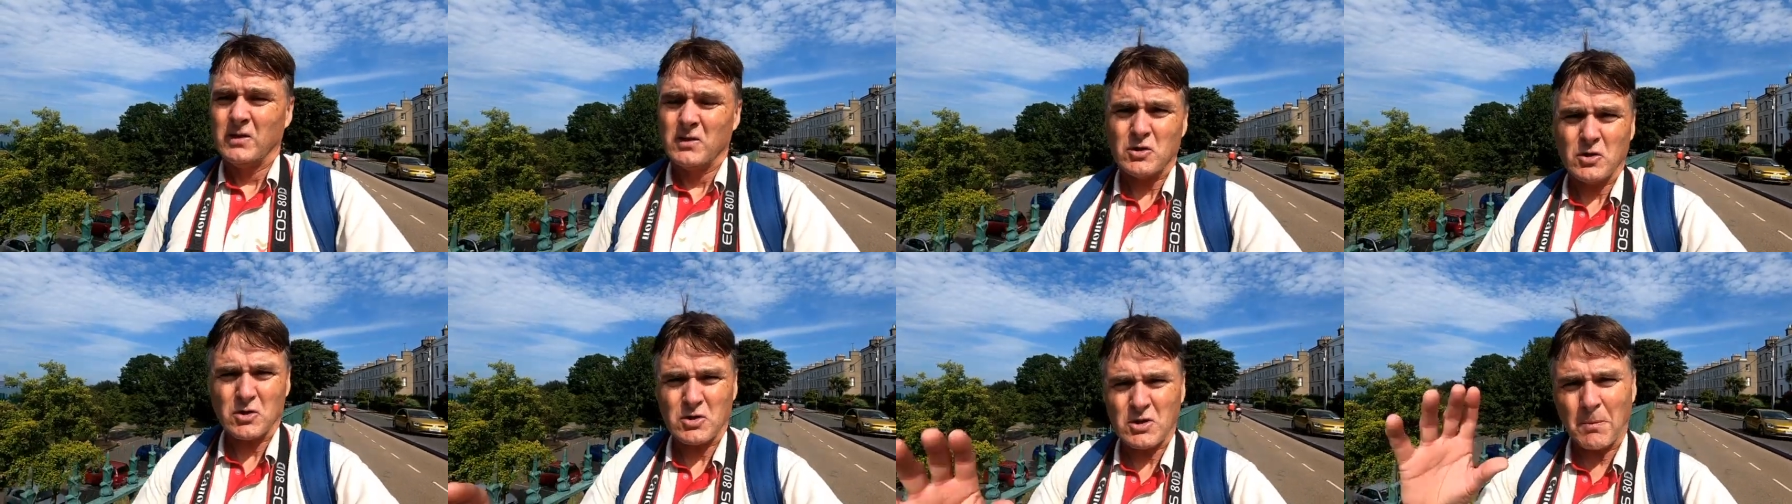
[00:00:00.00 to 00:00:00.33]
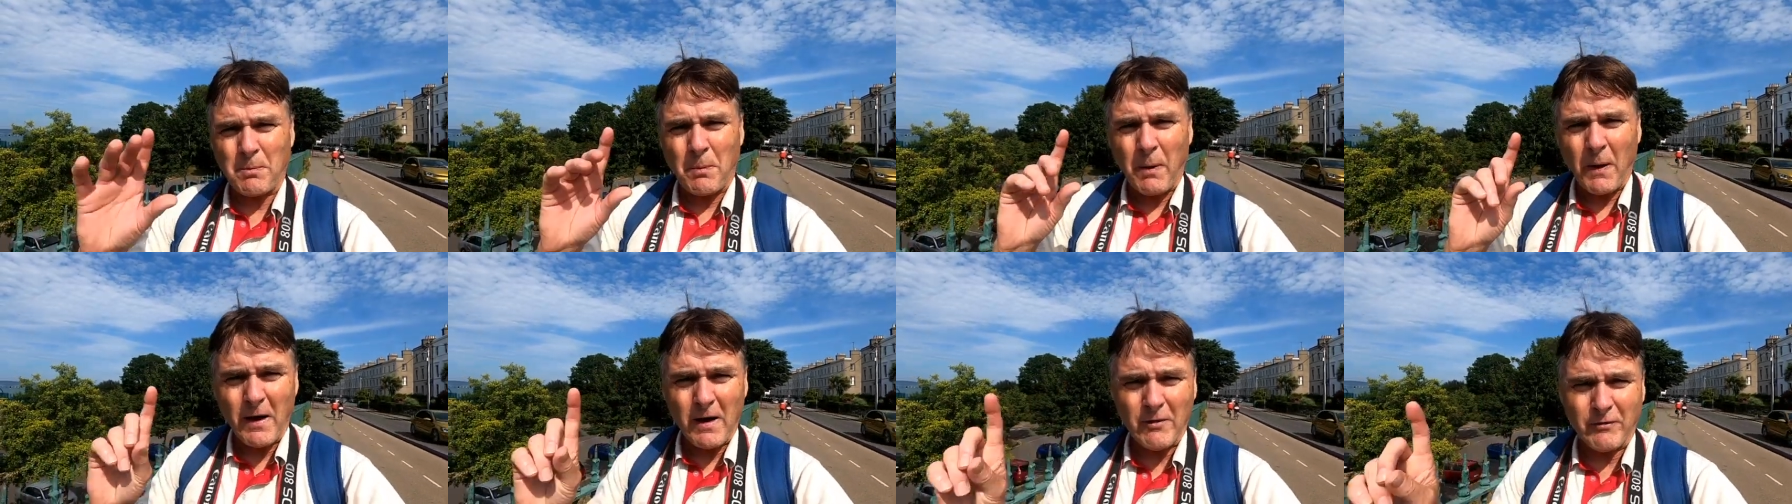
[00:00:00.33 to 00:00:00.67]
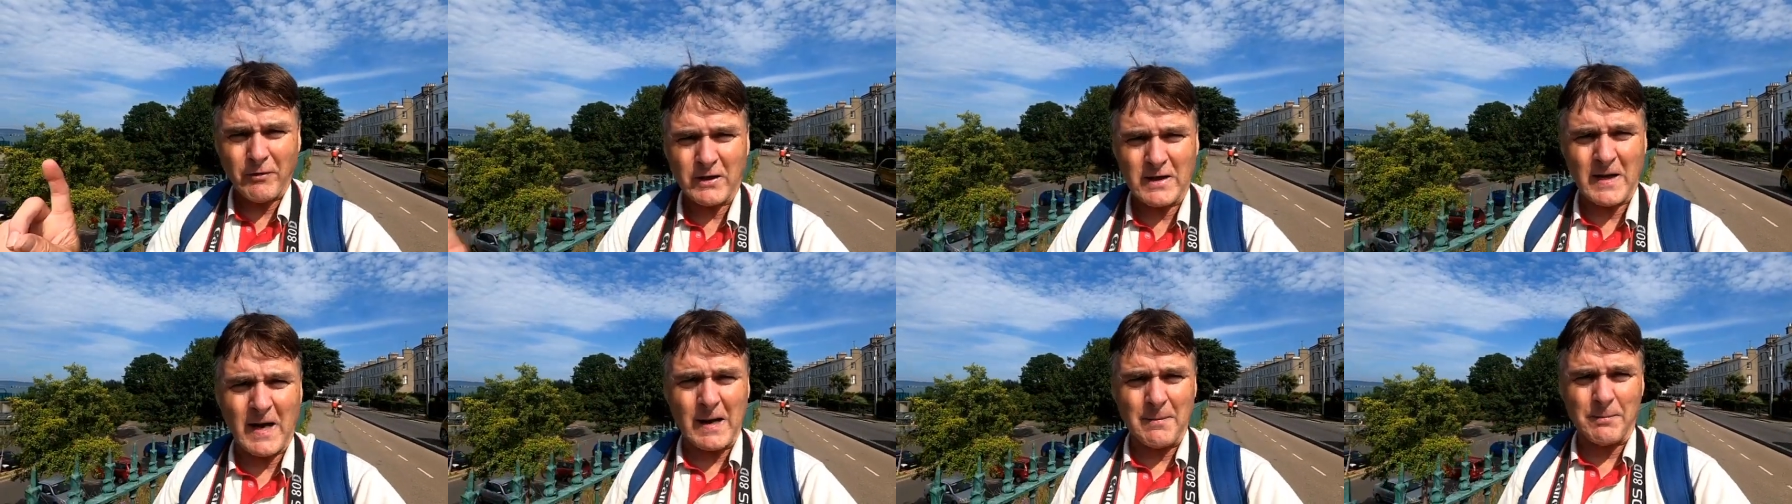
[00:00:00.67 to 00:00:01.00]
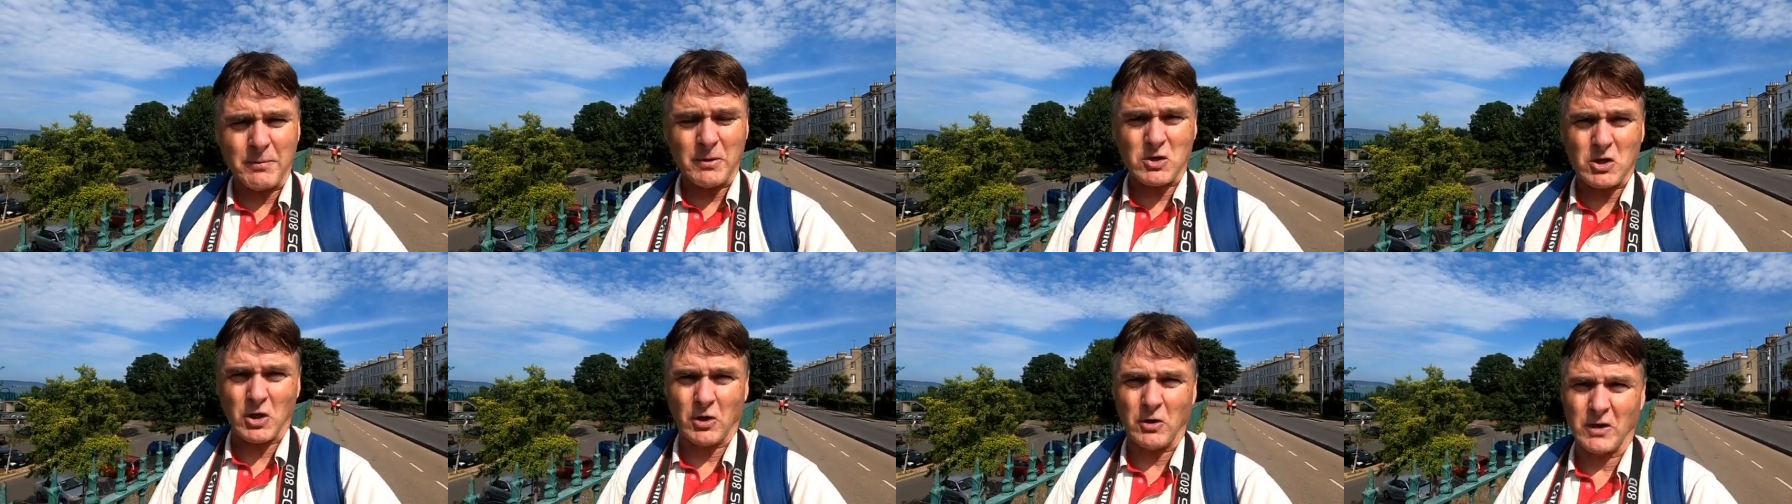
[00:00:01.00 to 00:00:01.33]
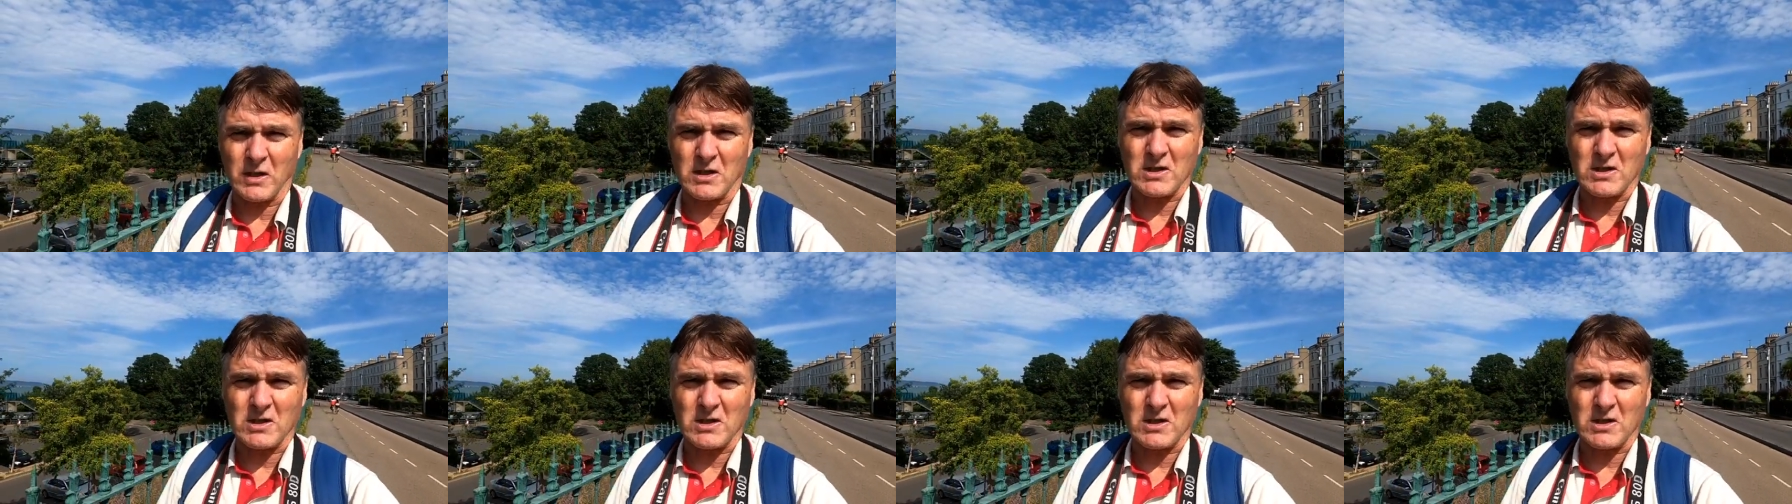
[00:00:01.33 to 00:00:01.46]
just a perfect temperature,